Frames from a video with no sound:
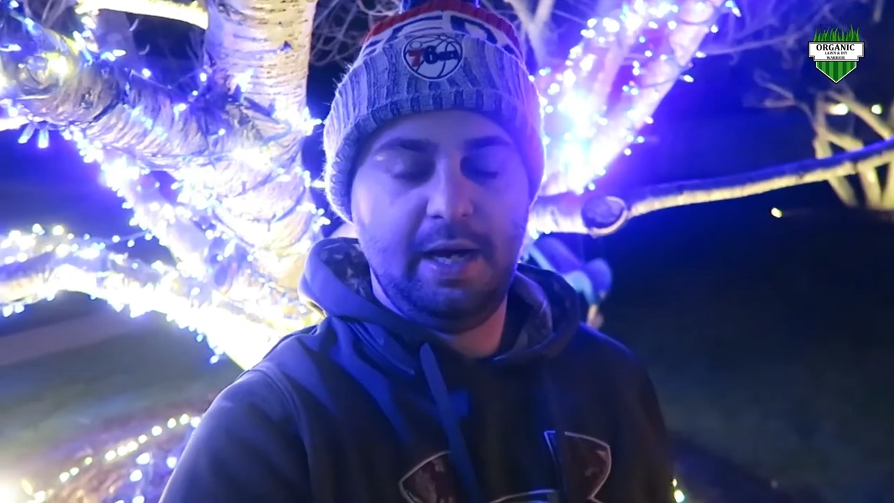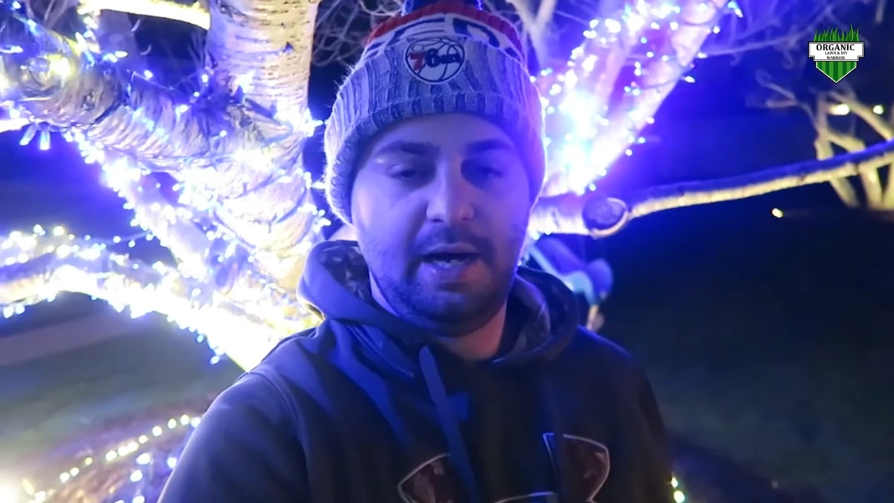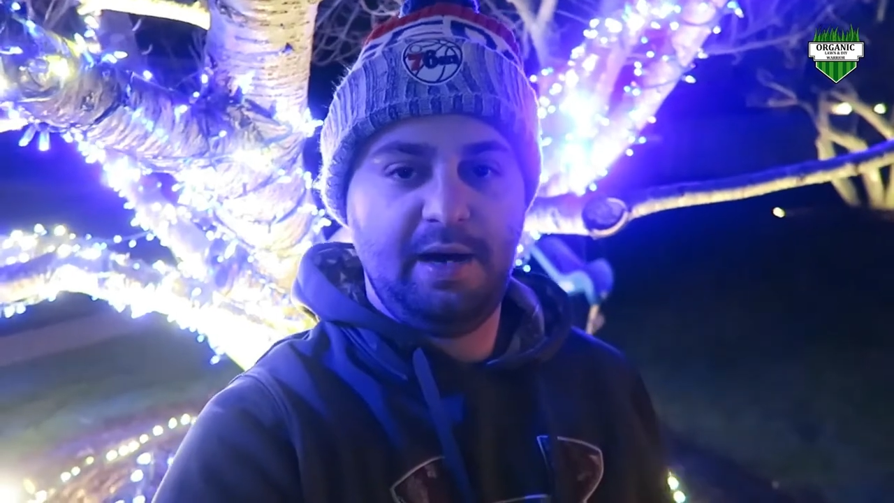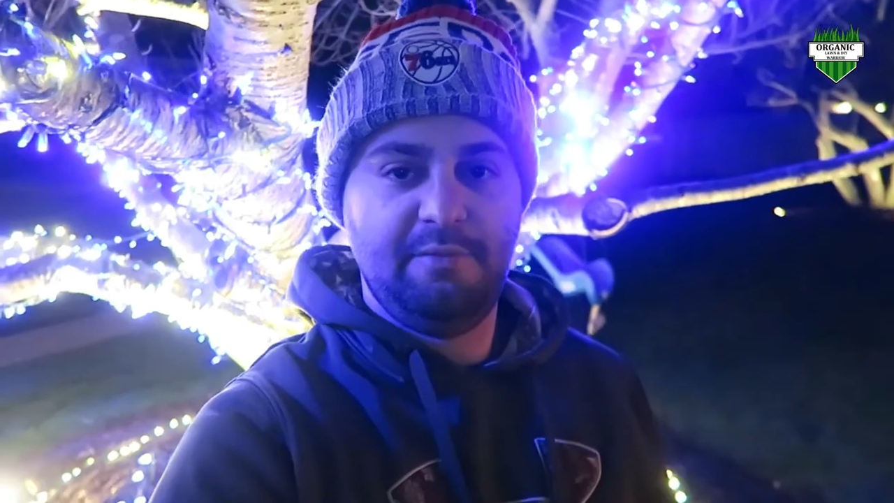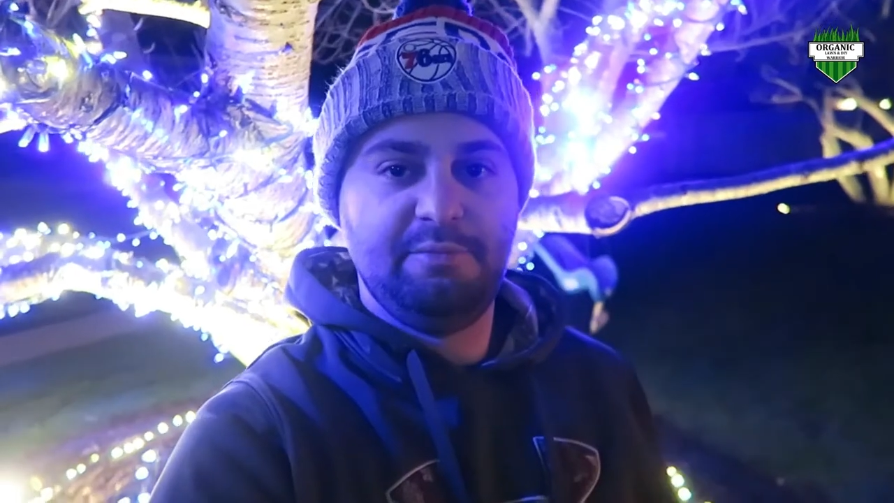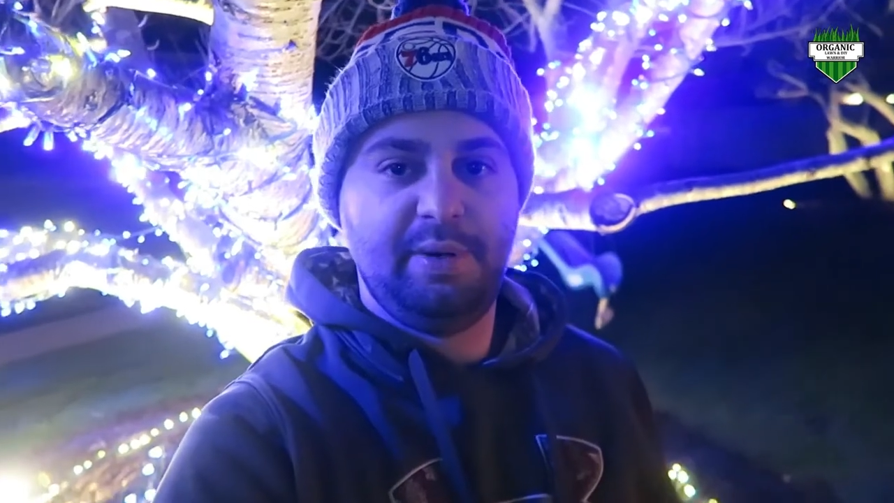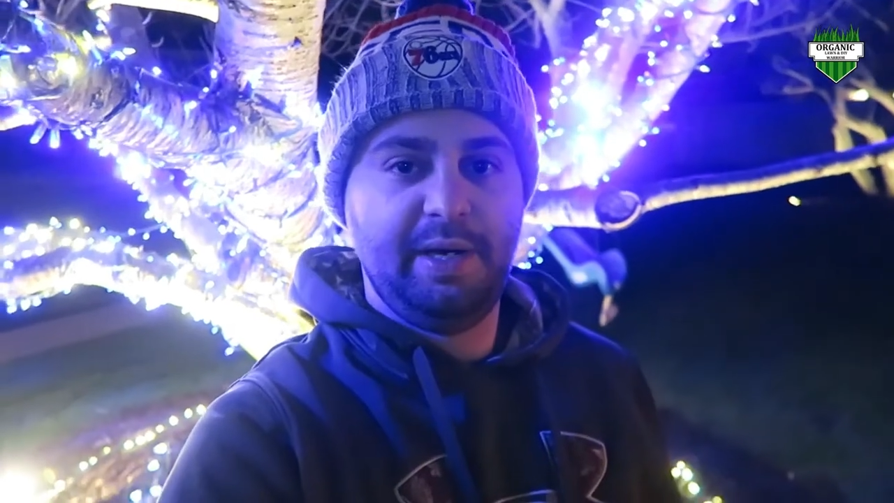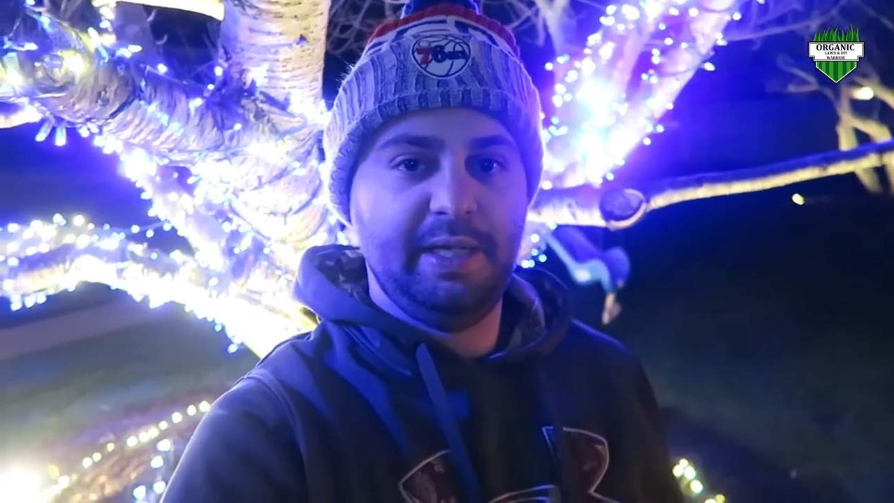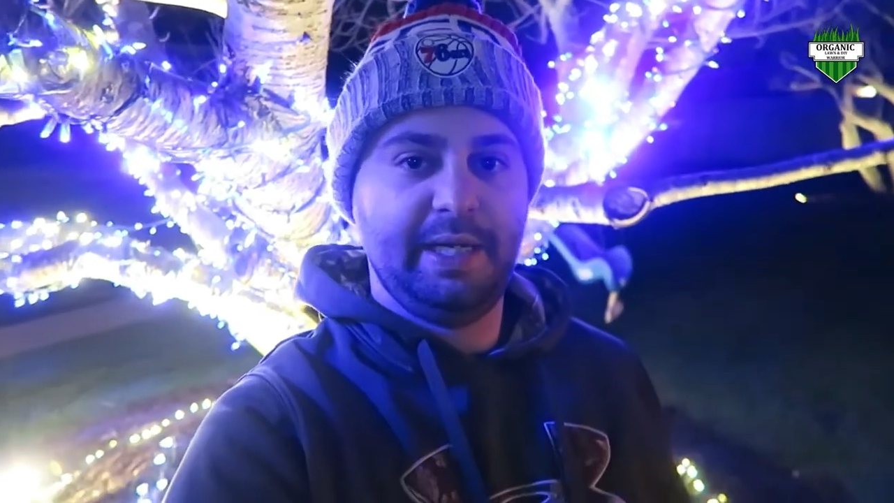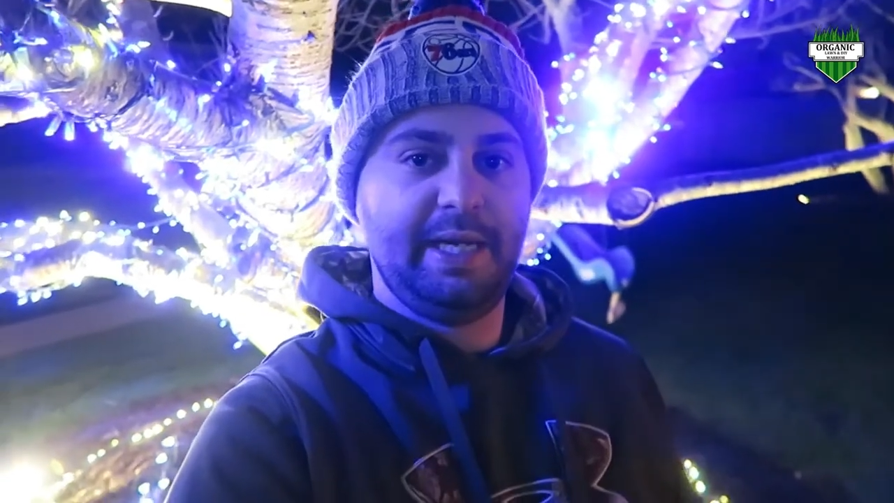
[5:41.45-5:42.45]

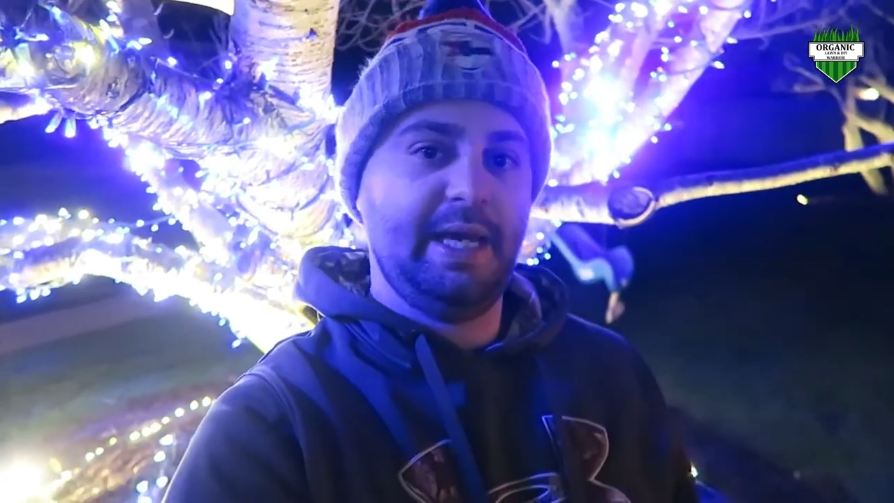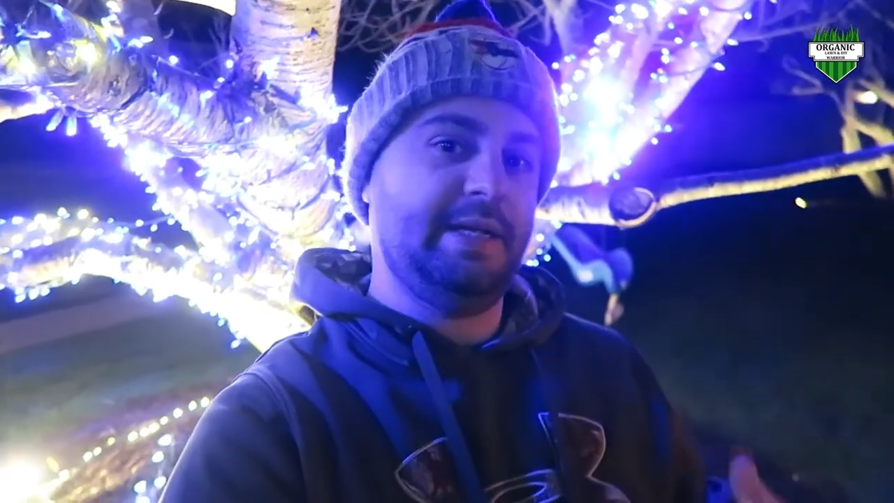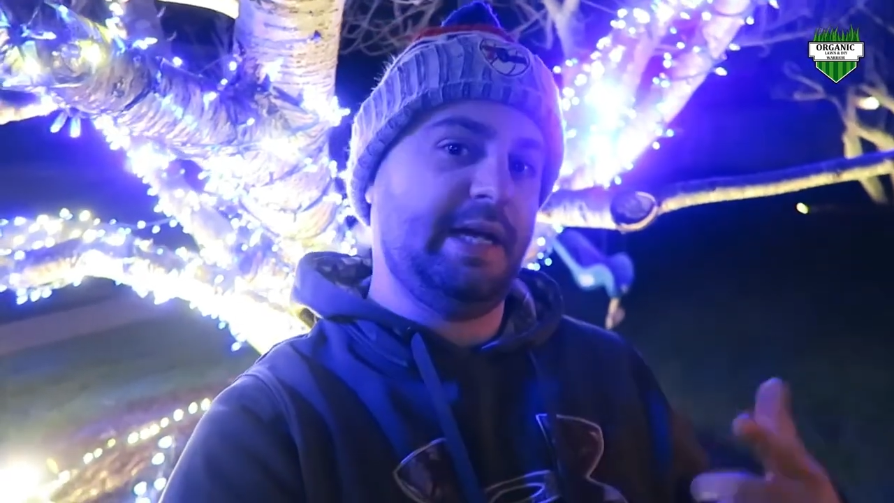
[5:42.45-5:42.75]
But again,